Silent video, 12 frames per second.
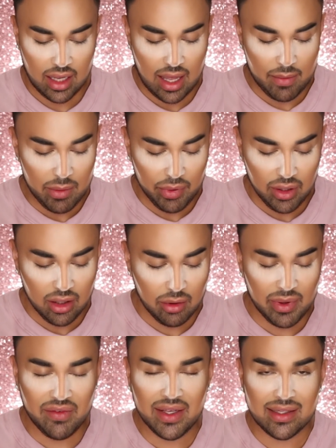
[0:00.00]
I'm gonna put a little
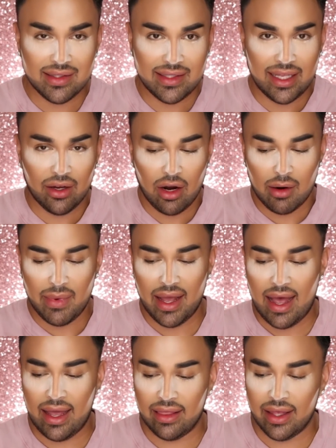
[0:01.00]
bit of concealer on my
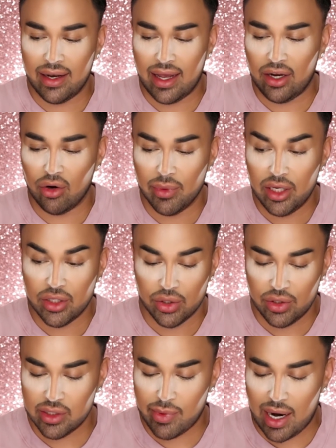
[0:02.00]
eyelid. I normally don't
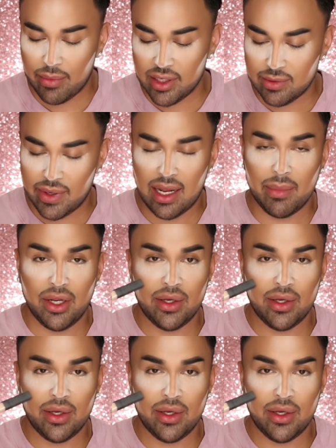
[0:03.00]
use primers, but I'm gonna